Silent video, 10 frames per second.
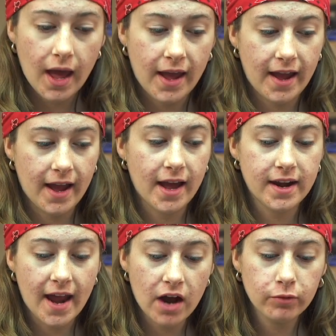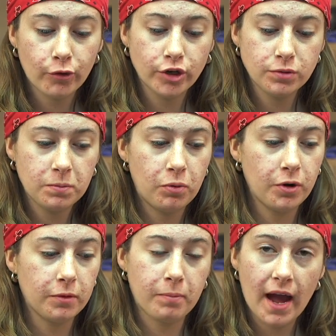And now I'm going to be
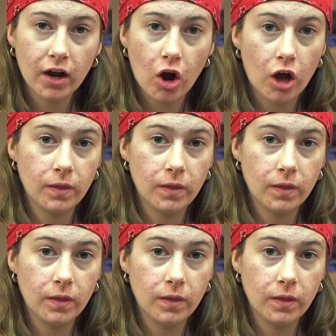putting back on